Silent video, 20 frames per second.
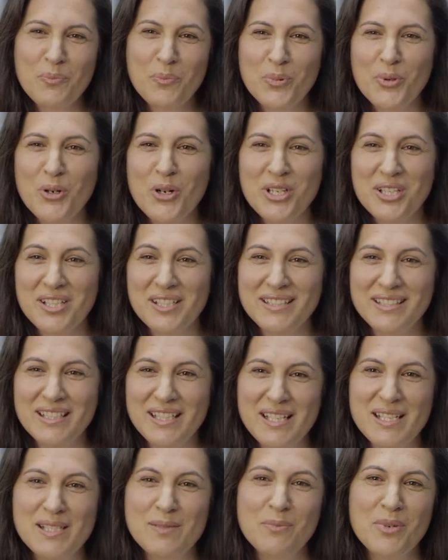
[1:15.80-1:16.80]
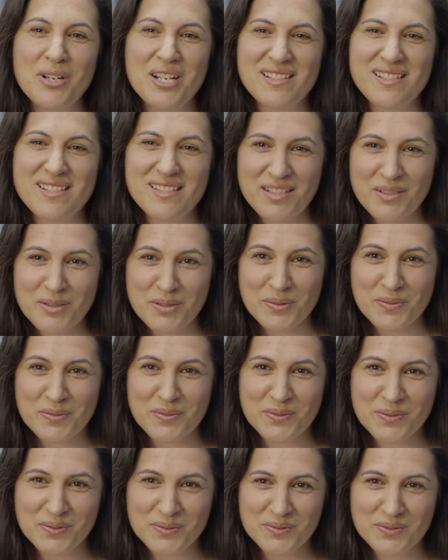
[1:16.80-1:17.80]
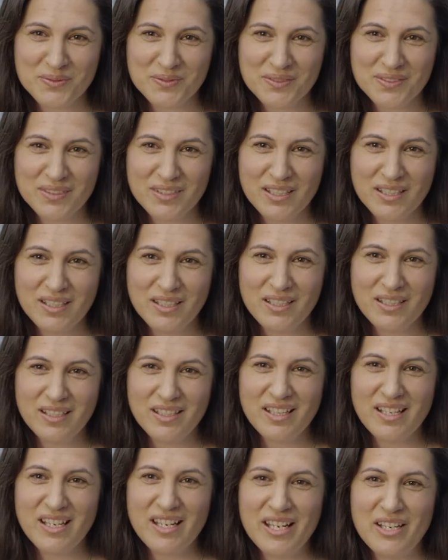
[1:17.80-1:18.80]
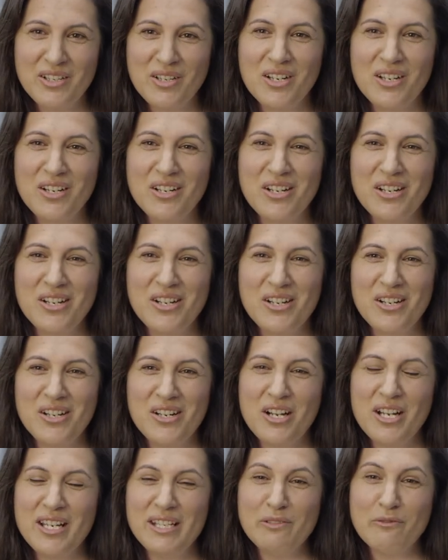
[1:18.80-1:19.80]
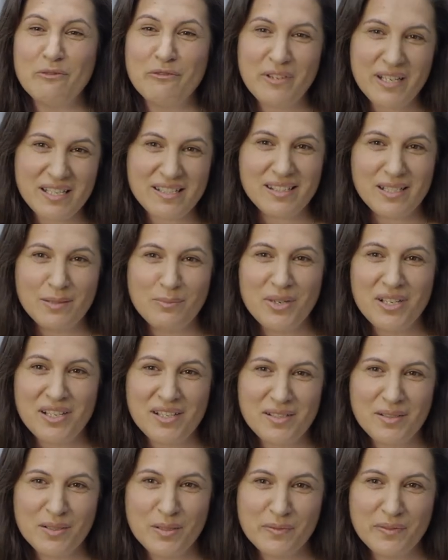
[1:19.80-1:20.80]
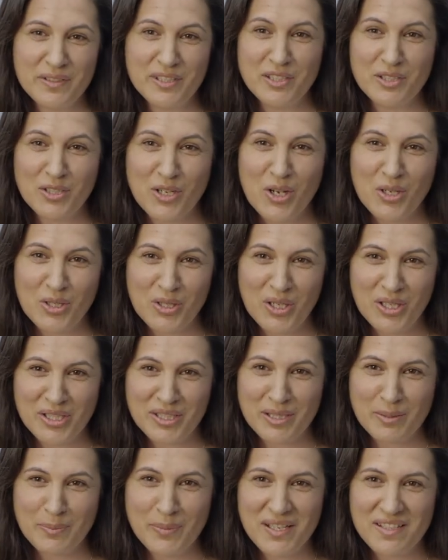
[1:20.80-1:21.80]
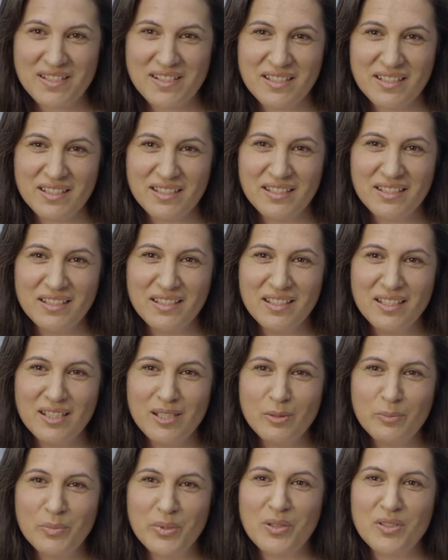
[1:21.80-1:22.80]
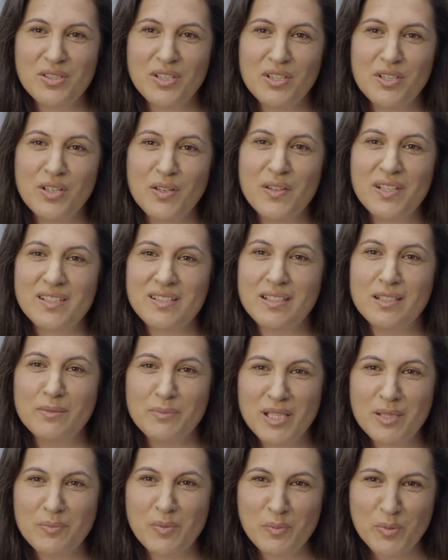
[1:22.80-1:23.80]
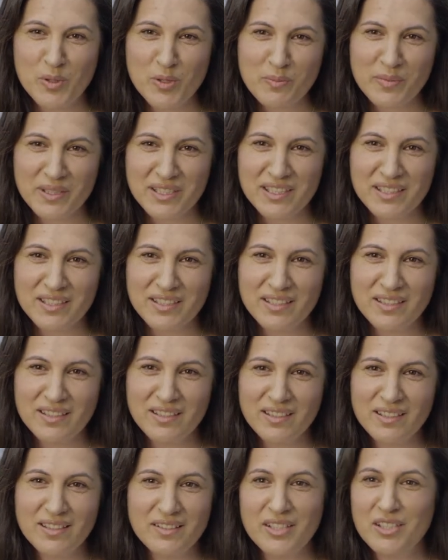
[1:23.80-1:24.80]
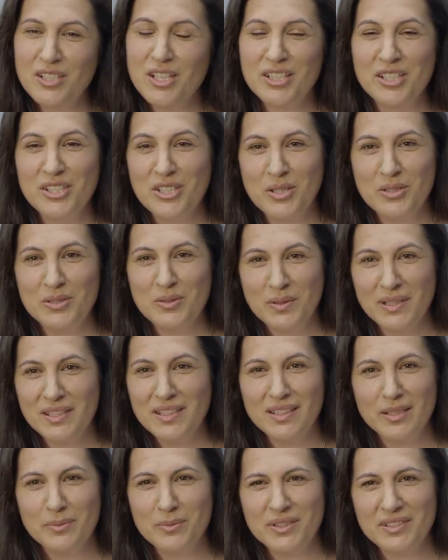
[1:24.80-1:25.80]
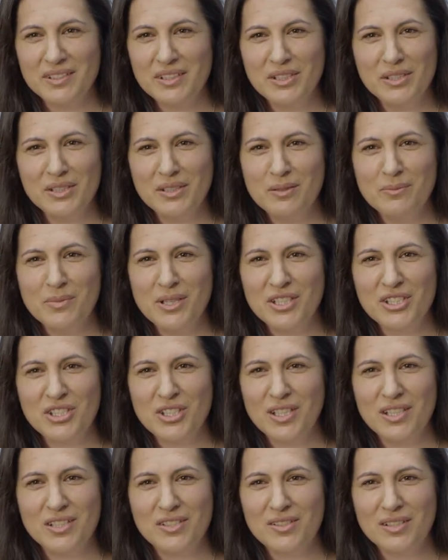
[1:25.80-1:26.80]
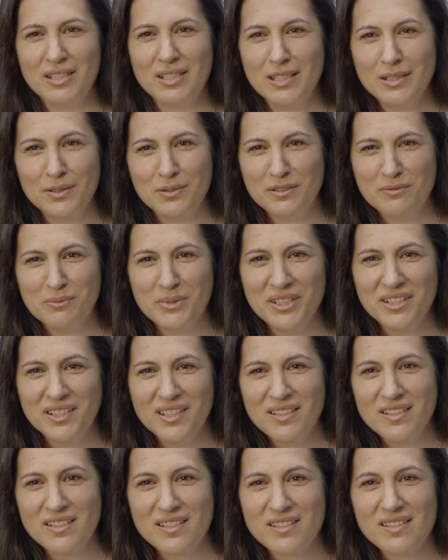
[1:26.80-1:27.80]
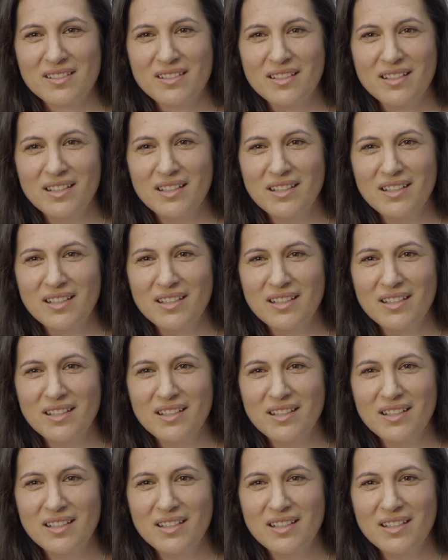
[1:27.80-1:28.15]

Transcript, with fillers: product is myself and I invest in myself in an online capacity, because I know that's going to make me more money, then I can go to any limit. You know, I might change the color of my eyes.